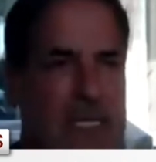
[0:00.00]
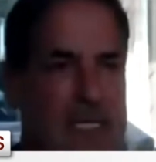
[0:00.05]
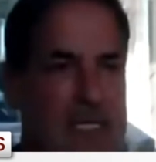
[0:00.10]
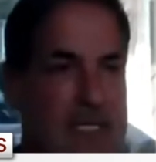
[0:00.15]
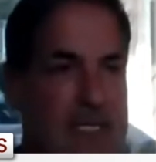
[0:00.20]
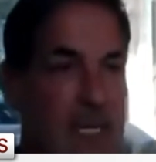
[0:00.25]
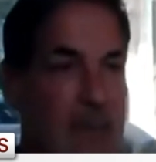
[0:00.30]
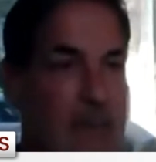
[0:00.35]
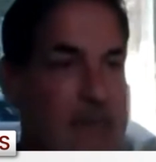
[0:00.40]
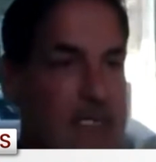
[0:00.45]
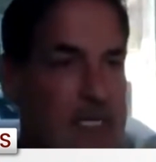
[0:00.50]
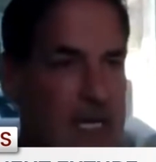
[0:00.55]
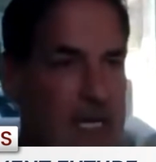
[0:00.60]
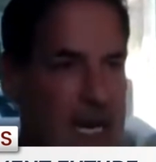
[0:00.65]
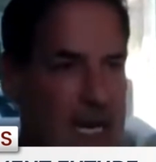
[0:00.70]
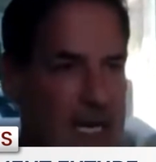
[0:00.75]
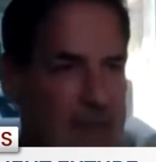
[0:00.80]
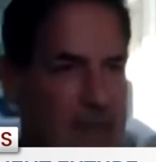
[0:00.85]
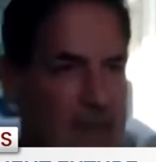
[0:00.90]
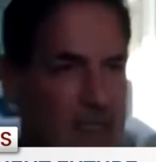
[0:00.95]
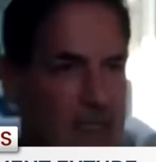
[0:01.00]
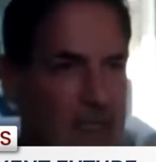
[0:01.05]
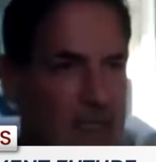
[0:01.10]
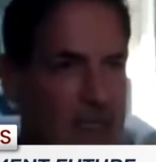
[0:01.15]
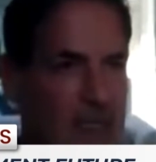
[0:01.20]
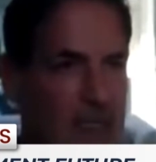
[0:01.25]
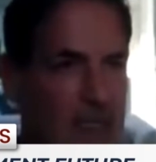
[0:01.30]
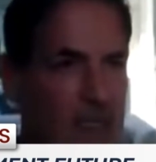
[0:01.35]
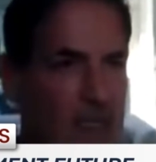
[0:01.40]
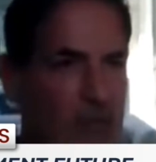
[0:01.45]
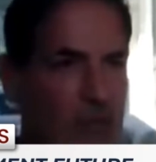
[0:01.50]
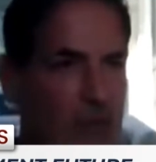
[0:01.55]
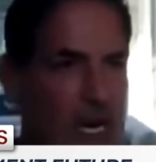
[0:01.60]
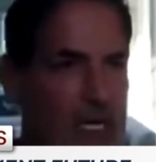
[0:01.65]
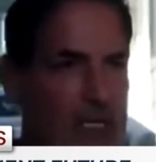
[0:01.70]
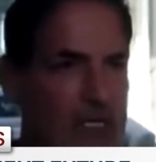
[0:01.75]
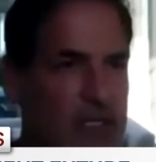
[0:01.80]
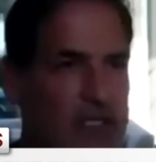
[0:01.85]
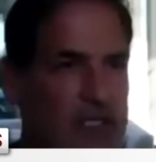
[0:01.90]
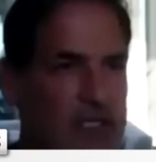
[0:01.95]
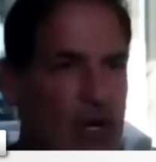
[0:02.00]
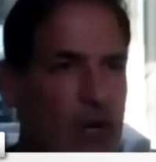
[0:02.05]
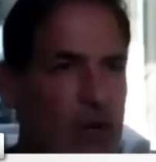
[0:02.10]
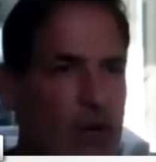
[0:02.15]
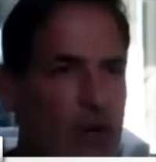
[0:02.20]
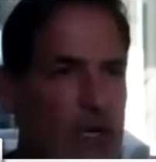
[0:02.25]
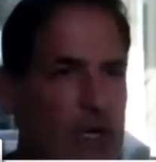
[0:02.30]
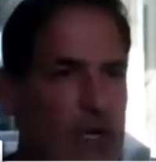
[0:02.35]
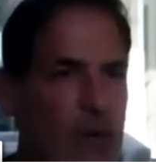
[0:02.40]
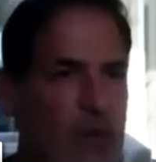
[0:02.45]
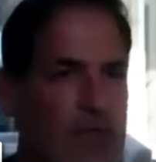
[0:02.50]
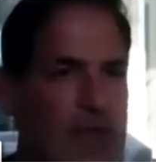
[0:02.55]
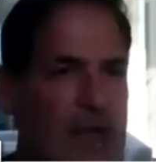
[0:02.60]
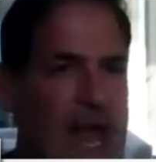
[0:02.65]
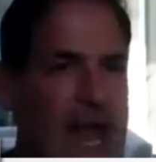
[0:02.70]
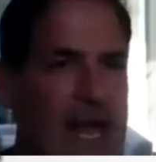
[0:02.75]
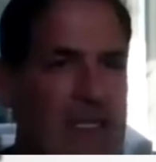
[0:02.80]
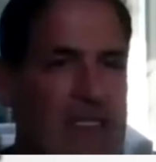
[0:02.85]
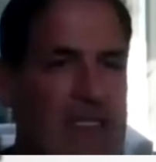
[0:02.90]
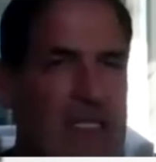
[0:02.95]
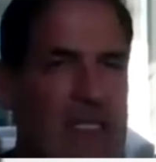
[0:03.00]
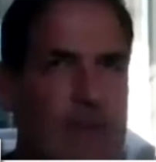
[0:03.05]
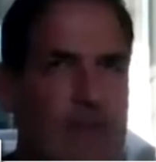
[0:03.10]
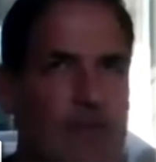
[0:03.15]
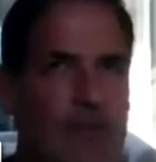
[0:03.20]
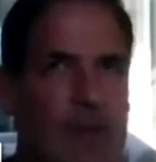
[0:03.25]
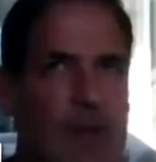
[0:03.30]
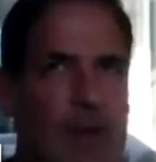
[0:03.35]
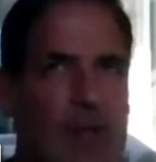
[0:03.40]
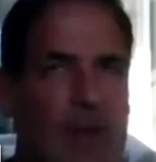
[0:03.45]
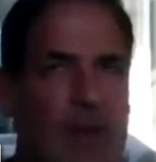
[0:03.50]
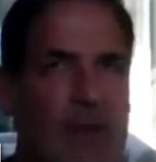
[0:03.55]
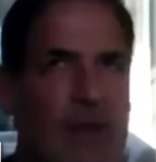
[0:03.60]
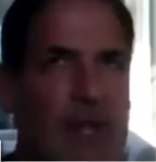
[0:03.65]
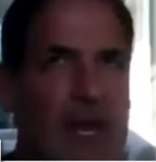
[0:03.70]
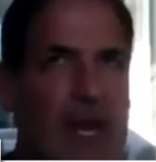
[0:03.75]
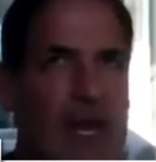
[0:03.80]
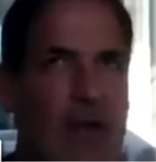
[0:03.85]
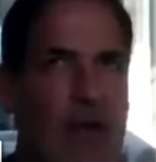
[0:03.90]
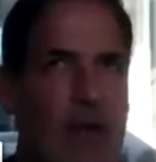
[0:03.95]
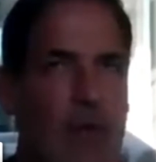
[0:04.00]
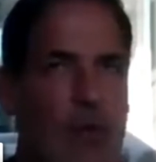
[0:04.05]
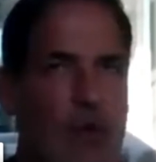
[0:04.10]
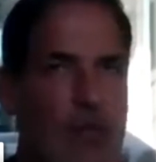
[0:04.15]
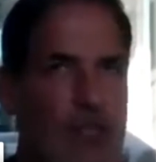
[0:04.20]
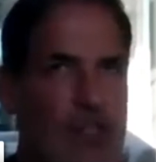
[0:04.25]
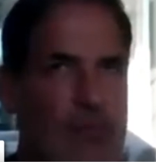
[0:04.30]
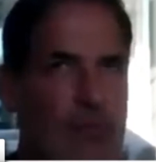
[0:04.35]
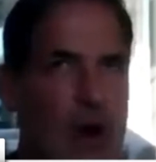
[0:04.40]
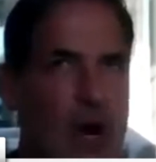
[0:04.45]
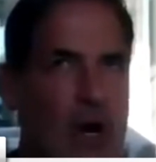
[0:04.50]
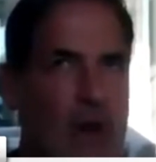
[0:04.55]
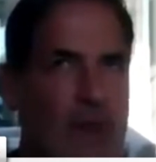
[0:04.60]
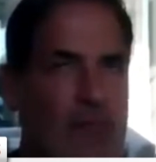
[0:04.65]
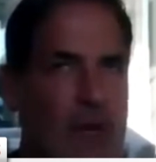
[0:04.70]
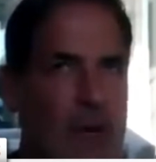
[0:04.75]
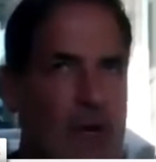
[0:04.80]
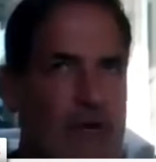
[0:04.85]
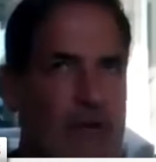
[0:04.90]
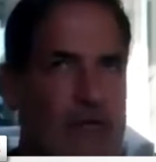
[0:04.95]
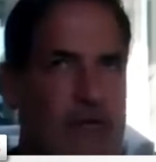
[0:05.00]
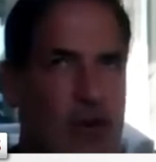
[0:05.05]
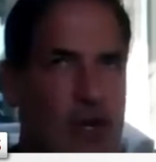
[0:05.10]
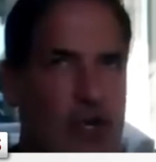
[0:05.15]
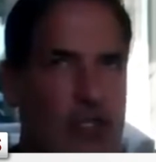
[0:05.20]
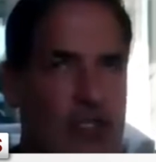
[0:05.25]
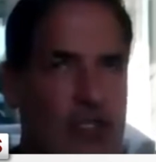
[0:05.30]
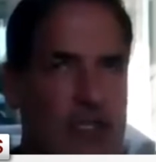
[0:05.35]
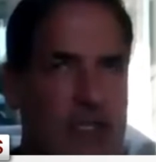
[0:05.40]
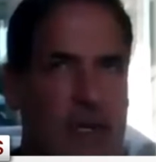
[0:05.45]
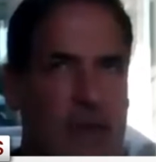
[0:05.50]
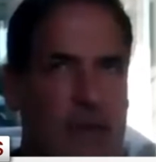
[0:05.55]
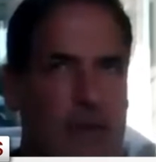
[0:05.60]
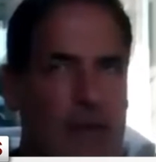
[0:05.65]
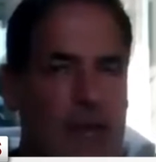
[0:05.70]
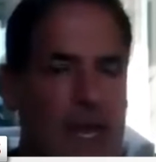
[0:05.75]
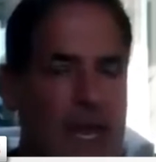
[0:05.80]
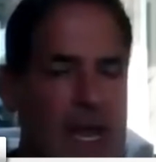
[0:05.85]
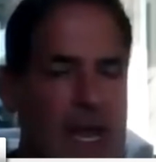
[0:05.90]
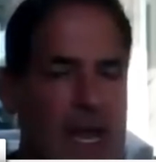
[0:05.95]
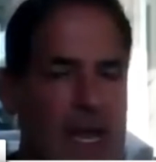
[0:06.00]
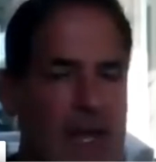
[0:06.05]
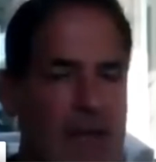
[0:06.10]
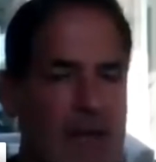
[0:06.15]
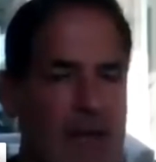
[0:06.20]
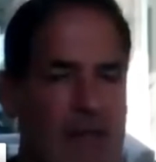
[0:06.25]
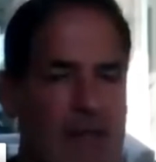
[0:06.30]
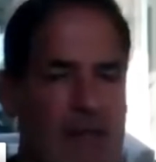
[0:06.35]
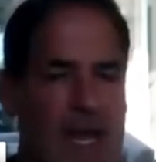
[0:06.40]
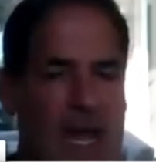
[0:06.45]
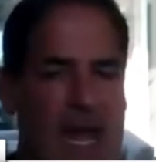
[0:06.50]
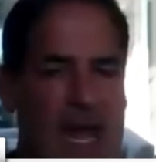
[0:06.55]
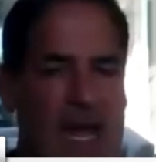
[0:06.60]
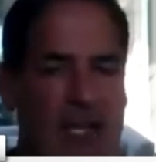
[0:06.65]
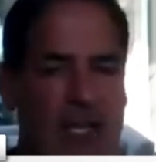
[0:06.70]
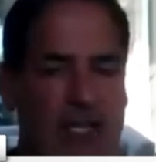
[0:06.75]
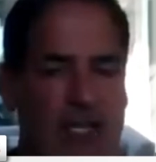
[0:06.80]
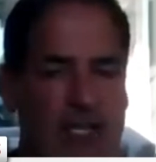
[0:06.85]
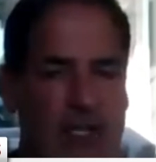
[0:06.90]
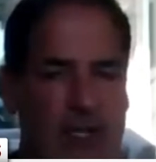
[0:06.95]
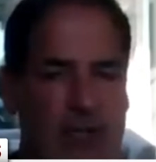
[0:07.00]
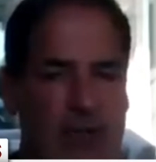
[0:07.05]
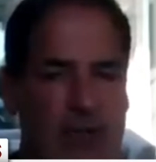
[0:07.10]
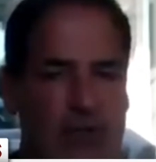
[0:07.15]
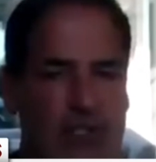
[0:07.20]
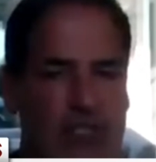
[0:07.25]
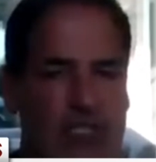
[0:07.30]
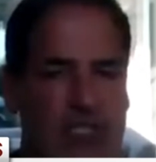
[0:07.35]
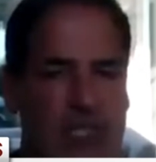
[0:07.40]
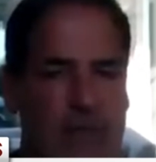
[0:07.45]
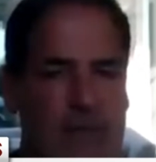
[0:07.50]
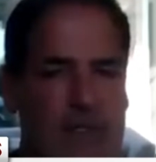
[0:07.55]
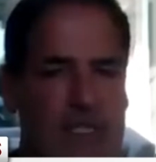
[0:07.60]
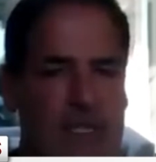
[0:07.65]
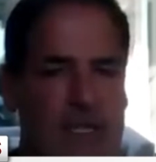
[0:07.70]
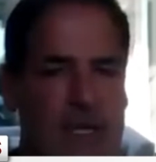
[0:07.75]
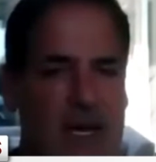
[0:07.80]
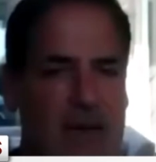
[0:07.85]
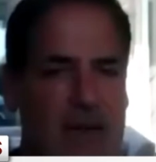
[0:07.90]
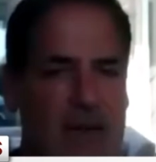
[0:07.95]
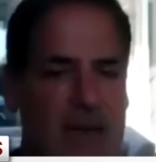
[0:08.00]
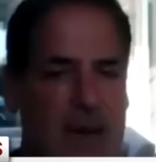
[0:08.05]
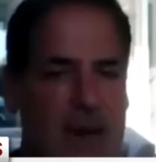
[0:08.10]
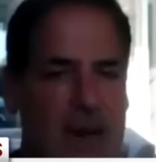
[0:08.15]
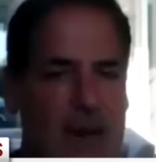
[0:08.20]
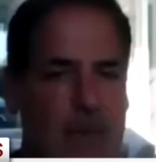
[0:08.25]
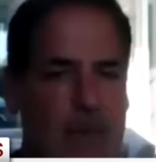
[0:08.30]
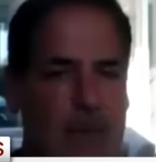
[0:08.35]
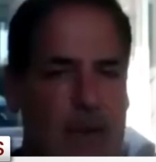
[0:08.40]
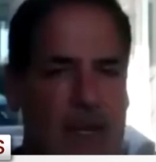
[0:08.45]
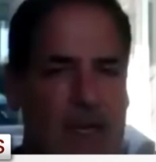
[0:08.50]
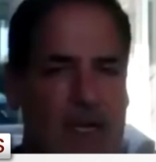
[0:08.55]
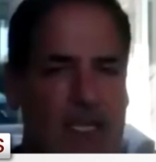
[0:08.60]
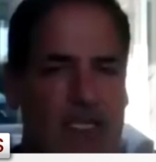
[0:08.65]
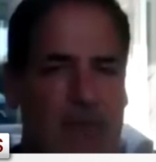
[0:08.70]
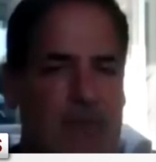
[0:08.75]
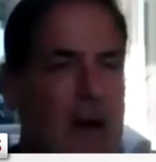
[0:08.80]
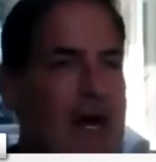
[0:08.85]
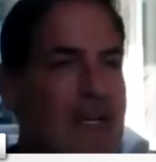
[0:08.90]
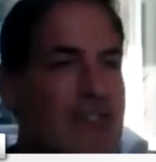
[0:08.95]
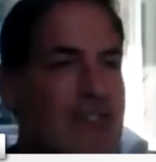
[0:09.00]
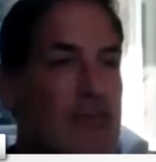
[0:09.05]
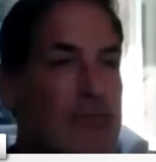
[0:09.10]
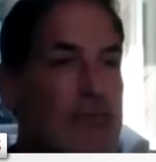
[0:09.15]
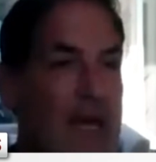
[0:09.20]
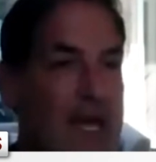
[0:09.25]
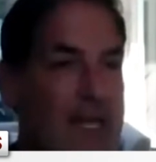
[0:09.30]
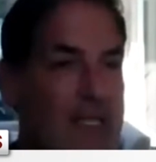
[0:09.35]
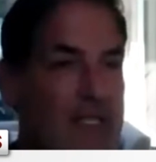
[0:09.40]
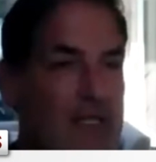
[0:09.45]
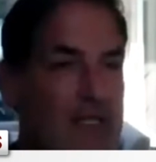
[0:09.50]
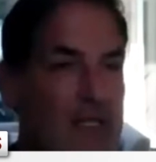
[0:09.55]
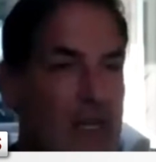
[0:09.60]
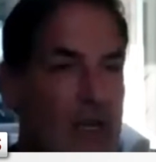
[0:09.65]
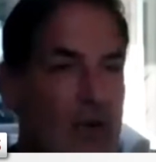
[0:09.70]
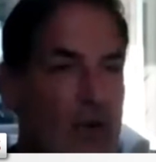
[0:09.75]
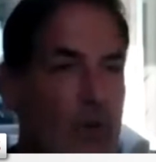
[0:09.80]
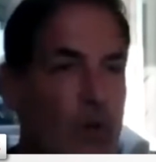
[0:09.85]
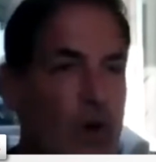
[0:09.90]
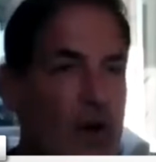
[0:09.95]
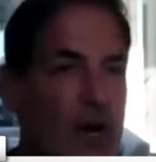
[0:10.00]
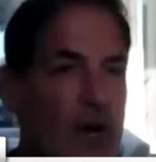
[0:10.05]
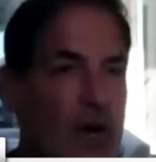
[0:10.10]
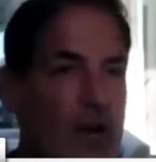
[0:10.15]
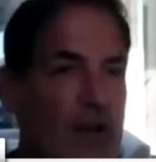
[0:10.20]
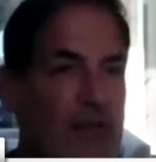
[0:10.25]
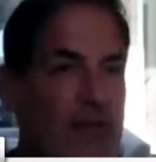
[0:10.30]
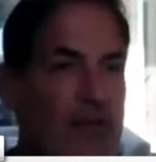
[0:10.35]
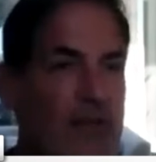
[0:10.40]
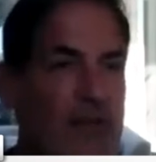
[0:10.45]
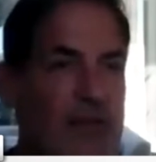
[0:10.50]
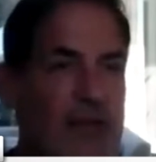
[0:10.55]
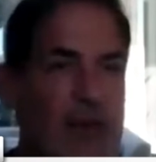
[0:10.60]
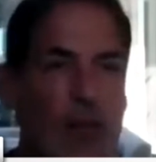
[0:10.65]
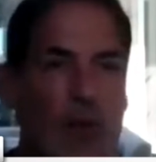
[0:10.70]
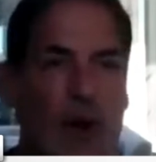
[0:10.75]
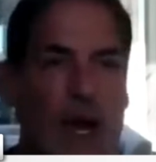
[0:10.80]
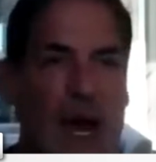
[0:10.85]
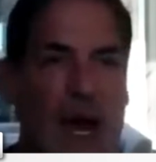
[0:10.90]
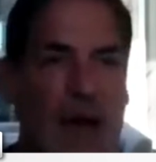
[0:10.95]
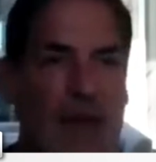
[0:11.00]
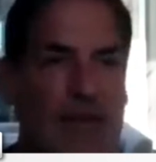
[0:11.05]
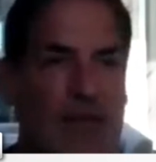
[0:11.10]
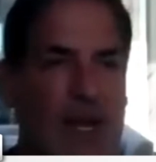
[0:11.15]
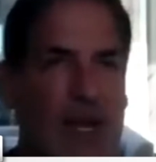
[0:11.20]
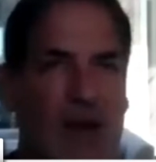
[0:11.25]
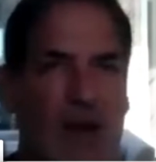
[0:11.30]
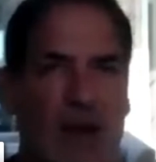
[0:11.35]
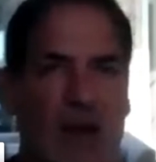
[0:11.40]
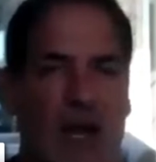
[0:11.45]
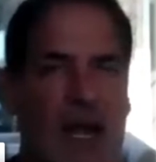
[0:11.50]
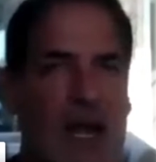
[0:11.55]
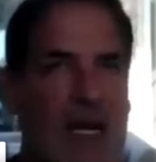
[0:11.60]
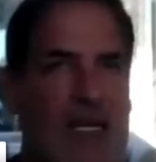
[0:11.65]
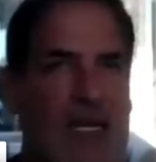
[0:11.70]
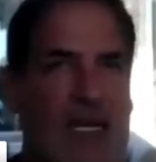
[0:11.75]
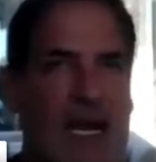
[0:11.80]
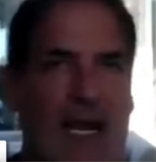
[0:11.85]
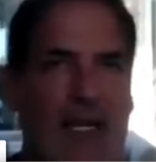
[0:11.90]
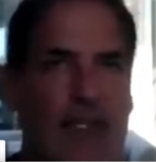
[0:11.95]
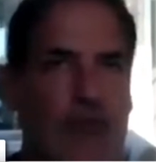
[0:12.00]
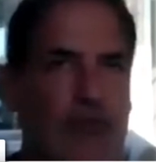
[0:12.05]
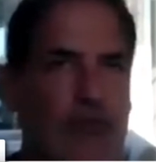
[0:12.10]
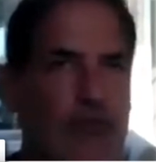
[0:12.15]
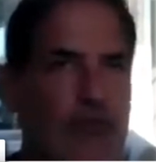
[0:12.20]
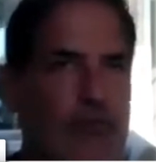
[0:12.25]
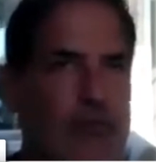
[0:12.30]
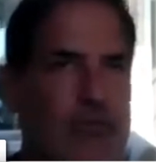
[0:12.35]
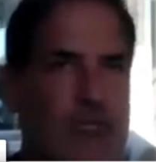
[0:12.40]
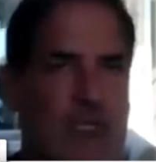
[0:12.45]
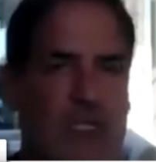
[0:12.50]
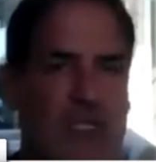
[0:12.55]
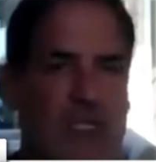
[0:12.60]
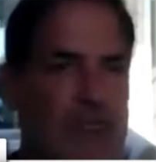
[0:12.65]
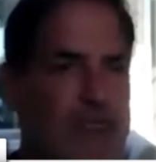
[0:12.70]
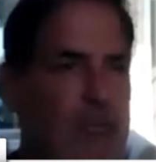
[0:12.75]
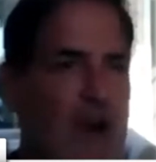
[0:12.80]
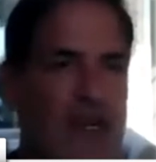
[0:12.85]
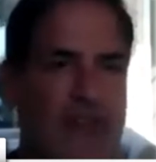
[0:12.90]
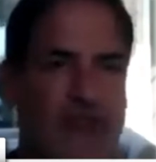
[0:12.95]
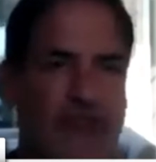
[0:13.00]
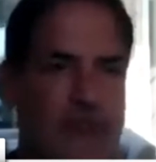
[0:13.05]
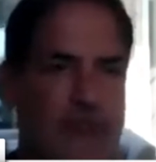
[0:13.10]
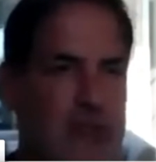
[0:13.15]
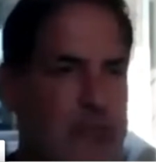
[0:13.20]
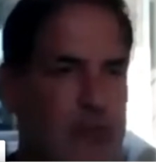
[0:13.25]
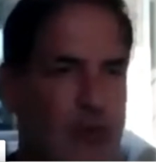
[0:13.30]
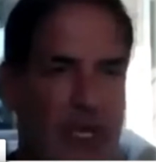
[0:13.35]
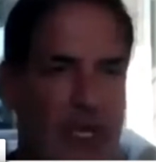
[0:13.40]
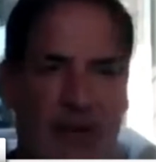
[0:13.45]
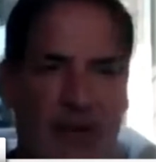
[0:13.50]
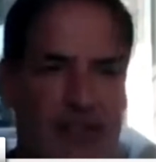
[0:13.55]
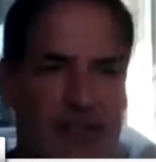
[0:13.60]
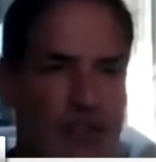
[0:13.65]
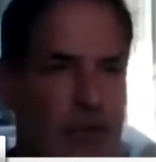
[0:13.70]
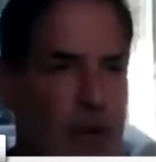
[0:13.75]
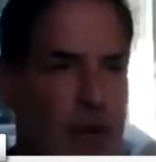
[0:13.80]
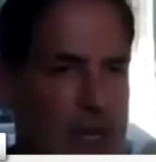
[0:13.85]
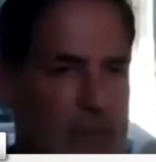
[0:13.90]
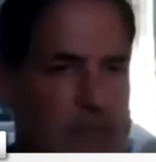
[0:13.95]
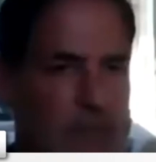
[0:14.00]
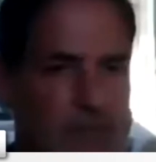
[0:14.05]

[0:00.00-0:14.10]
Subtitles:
is subsidized, right? So with Axie, they were smart, they were first, and they had a huge sponsor base where they went out there and got groups to sponsor people left and right.